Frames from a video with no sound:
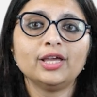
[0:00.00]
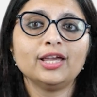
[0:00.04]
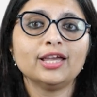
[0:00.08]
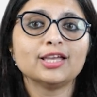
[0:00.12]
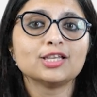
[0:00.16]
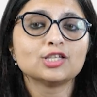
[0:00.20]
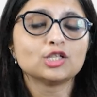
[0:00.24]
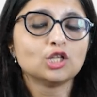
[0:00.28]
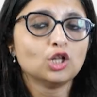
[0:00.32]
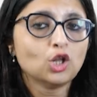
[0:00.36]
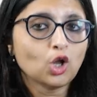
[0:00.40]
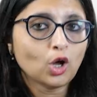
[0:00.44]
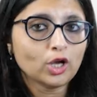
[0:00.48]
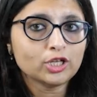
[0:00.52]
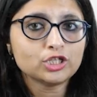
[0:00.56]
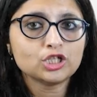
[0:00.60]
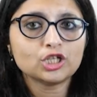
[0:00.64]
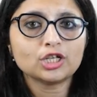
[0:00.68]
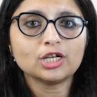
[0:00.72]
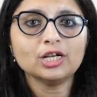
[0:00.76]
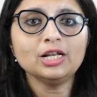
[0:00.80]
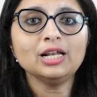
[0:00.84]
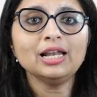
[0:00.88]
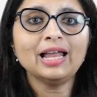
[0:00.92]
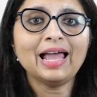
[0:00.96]
is
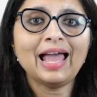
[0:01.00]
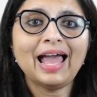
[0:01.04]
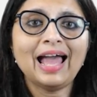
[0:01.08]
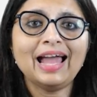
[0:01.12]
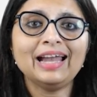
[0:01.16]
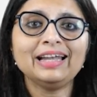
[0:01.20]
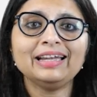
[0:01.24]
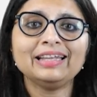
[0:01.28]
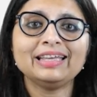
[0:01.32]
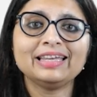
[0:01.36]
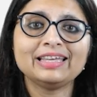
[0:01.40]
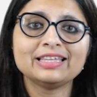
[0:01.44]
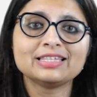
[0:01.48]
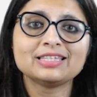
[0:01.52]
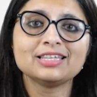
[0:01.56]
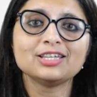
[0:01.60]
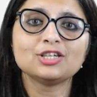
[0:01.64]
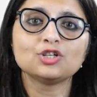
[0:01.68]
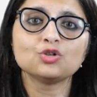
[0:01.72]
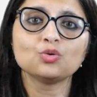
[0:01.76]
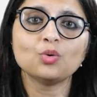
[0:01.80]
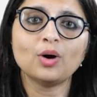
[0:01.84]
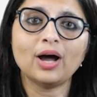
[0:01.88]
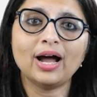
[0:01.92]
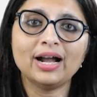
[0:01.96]
logical and easy
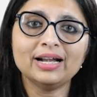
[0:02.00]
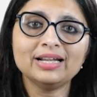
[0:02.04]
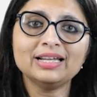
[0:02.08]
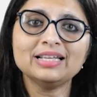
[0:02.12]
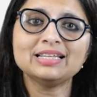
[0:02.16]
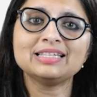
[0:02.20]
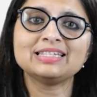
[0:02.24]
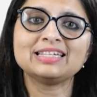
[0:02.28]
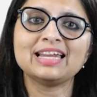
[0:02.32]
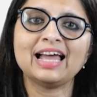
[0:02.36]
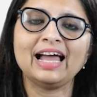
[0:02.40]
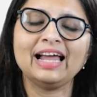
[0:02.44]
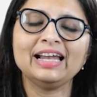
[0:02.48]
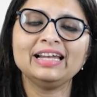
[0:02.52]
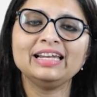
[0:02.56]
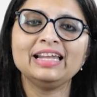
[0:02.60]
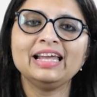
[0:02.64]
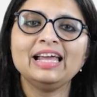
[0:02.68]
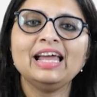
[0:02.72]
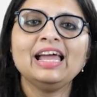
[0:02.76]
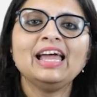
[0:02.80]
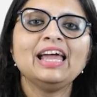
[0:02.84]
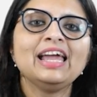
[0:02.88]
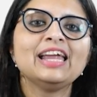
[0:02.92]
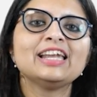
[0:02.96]
to understand,
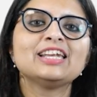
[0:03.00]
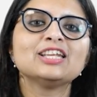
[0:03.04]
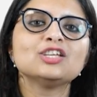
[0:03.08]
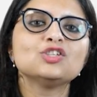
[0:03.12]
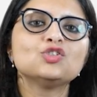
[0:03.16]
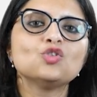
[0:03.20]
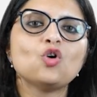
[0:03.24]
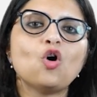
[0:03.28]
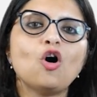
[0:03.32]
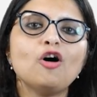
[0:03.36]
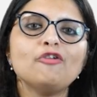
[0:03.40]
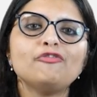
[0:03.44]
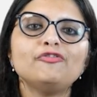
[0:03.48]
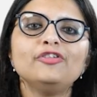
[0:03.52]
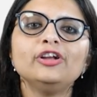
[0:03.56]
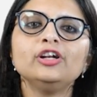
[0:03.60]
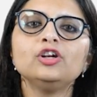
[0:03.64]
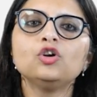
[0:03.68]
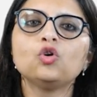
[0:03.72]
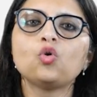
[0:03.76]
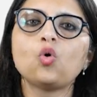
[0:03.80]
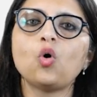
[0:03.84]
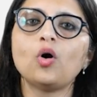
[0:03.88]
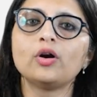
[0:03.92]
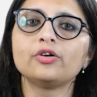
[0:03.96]
it is often
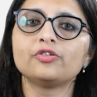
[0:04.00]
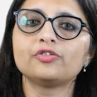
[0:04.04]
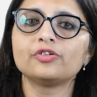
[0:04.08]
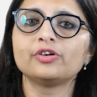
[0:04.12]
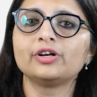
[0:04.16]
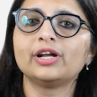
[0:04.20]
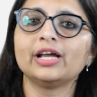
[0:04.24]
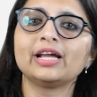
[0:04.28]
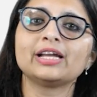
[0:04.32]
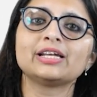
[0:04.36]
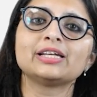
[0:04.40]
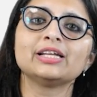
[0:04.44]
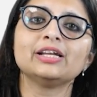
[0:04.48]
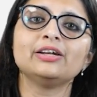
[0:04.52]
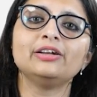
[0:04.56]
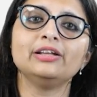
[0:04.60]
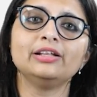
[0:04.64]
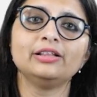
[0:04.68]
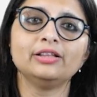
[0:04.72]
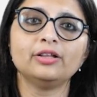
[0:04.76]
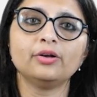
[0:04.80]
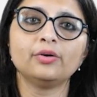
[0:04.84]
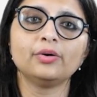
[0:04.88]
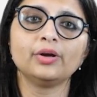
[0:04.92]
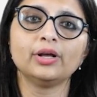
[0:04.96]
contradicted
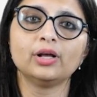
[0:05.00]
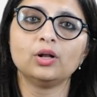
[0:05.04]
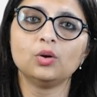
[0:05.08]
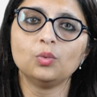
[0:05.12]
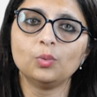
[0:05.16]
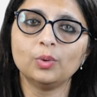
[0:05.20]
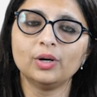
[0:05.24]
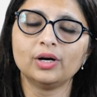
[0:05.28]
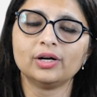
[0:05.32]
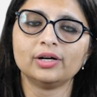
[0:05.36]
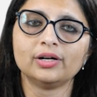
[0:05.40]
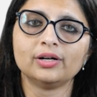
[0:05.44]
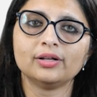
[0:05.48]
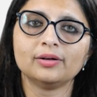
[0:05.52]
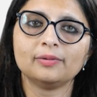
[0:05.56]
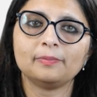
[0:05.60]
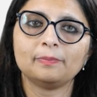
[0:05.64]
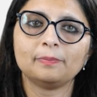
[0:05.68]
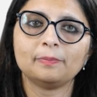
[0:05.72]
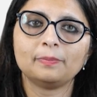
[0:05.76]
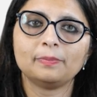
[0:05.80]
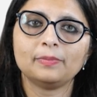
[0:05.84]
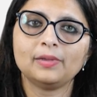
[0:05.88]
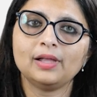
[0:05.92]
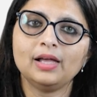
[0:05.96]
in the real world.
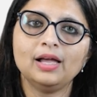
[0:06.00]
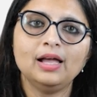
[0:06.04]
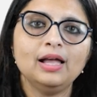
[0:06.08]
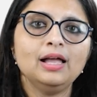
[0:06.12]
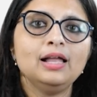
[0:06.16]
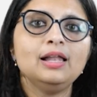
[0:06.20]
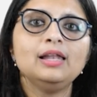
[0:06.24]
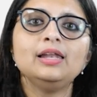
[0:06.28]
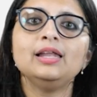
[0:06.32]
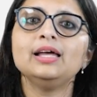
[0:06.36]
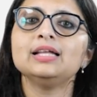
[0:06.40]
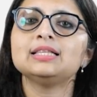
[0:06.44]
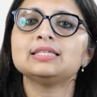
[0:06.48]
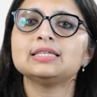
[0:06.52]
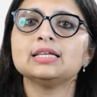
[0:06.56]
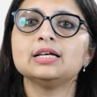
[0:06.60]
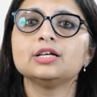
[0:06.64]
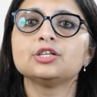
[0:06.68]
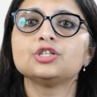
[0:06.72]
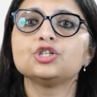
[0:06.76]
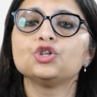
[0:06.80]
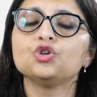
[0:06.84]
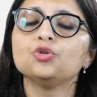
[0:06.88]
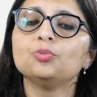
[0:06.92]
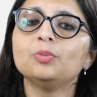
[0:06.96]
Let's
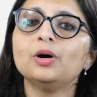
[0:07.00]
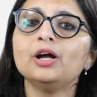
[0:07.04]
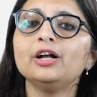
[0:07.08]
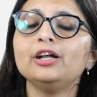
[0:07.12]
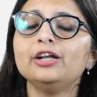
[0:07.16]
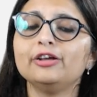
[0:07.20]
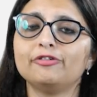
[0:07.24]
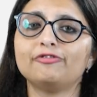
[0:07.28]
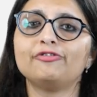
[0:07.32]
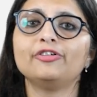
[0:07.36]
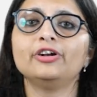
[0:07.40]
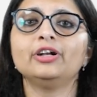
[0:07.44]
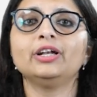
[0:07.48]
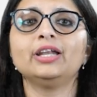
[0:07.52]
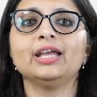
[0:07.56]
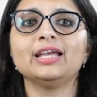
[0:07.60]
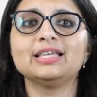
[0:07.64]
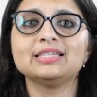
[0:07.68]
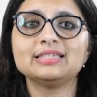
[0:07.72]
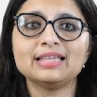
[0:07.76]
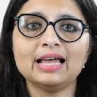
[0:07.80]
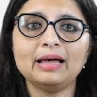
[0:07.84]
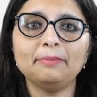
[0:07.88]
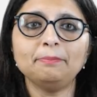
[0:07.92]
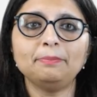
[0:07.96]
assume a different
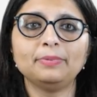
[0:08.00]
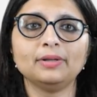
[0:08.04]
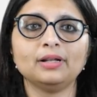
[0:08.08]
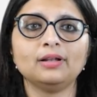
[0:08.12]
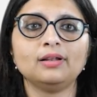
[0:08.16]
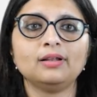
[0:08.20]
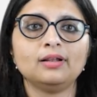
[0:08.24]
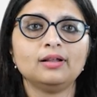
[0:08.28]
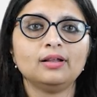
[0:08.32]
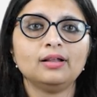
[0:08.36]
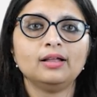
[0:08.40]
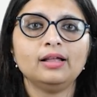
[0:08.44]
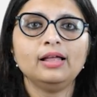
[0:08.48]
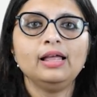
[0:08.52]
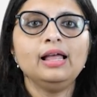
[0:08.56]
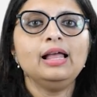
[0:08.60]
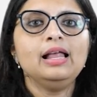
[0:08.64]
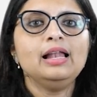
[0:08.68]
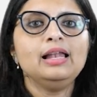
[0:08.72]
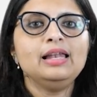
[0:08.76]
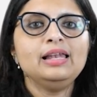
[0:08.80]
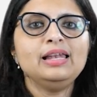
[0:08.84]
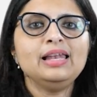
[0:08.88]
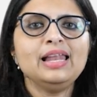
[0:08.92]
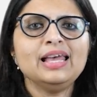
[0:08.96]
example.
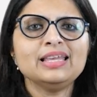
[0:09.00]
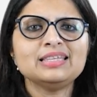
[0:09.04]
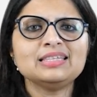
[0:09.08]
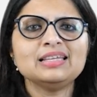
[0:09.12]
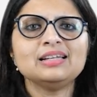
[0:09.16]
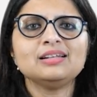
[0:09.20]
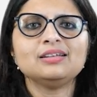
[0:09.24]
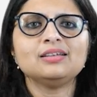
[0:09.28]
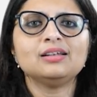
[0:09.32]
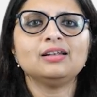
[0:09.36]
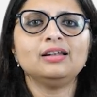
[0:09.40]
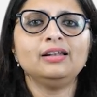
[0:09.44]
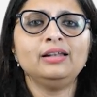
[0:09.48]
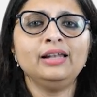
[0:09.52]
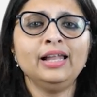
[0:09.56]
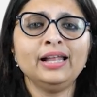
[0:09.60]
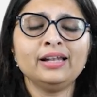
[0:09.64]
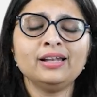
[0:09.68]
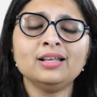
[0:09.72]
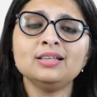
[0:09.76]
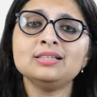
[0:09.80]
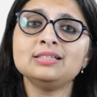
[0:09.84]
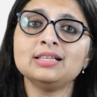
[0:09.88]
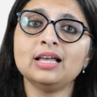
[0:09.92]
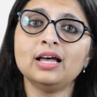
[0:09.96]

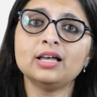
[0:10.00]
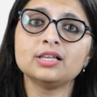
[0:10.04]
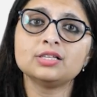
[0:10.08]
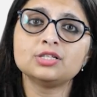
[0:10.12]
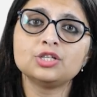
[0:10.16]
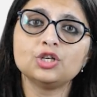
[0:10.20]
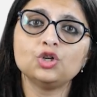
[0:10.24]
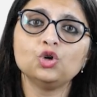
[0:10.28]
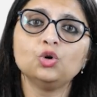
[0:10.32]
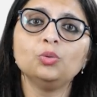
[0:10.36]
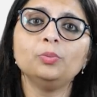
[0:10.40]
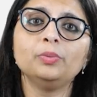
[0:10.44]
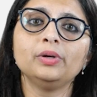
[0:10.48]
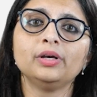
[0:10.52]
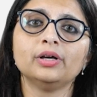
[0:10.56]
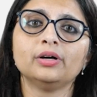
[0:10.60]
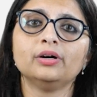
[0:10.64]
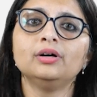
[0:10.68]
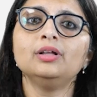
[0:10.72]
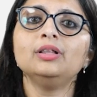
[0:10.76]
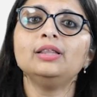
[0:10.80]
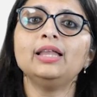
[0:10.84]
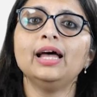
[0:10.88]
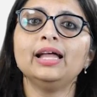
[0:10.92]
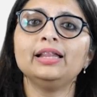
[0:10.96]
Let us assume
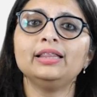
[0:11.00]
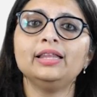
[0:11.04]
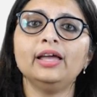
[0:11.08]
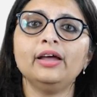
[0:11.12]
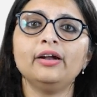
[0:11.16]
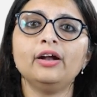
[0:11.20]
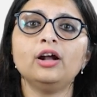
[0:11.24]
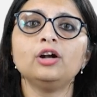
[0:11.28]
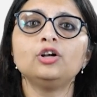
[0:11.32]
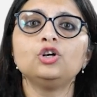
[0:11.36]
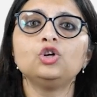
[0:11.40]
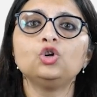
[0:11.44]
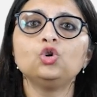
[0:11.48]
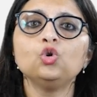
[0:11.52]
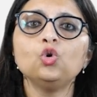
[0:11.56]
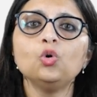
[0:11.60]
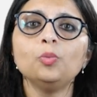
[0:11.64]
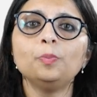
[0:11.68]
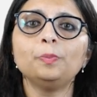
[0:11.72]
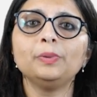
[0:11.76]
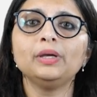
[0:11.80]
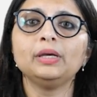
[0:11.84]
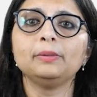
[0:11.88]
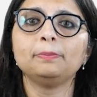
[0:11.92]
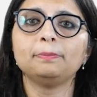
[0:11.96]
here that there are two
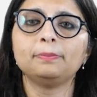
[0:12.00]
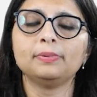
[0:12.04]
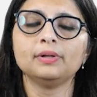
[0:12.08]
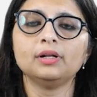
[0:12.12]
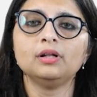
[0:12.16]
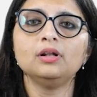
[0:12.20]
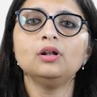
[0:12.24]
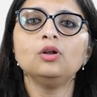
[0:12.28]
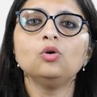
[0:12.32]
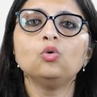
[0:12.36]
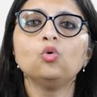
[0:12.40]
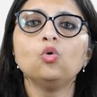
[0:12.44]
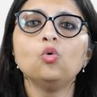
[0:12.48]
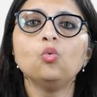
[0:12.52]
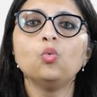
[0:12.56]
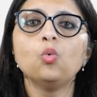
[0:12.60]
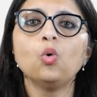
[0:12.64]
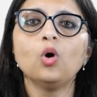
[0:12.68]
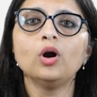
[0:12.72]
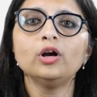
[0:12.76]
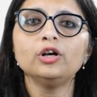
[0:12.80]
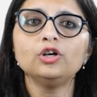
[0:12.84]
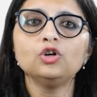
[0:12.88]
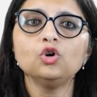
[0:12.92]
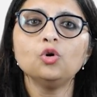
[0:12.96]
people who
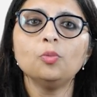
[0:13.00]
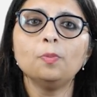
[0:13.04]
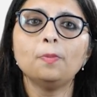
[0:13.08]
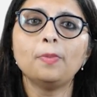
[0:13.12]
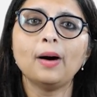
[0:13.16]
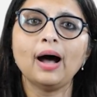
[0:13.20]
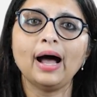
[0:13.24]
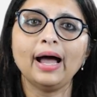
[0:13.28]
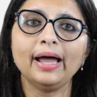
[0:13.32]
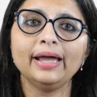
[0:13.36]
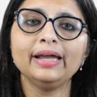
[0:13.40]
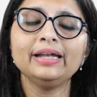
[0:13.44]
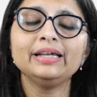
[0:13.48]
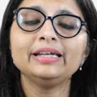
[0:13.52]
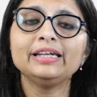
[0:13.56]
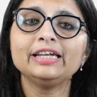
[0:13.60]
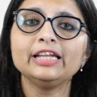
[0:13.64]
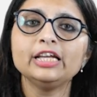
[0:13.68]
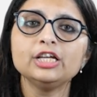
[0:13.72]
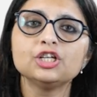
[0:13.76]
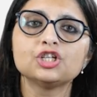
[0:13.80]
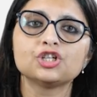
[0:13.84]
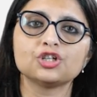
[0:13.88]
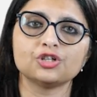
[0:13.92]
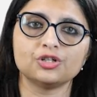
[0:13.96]
want to buy
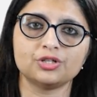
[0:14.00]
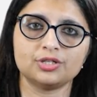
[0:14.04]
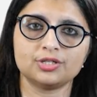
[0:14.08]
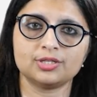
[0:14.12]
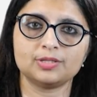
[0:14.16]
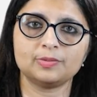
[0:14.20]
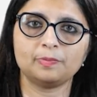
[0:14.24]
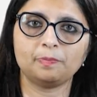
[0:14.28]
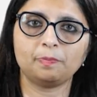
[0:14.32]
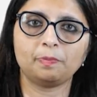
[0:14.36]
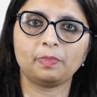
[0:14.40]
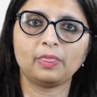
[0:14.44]
t-shirts.